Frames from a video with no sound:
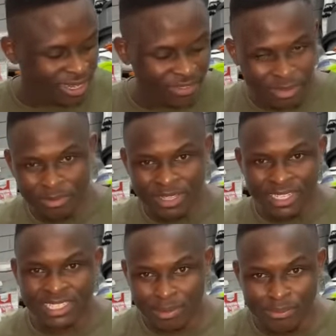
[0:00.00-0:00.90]
For me,
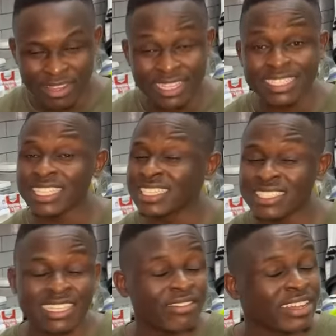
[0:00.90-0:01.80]
it's a it's,
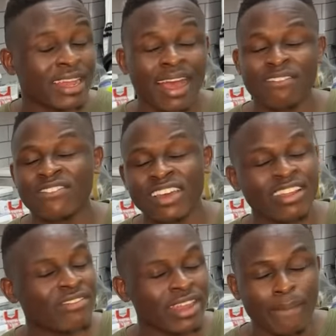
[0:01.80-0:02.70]
even a very
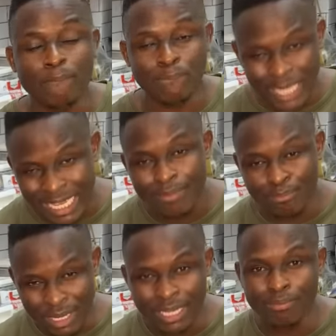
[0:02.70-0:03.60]
very big
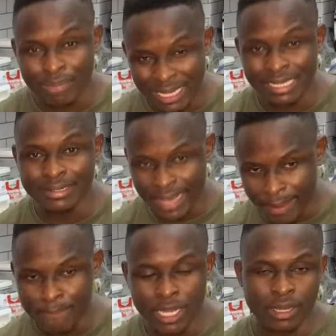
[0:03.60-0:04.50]
big big day
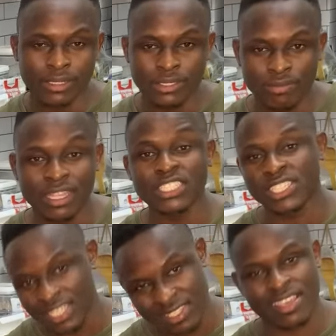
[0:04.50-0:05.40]
because of the
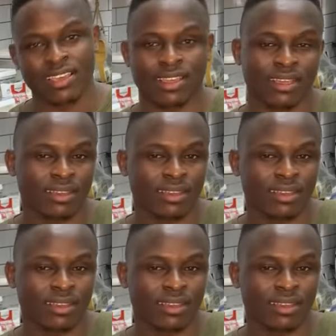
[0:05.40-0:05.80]
cheesecake.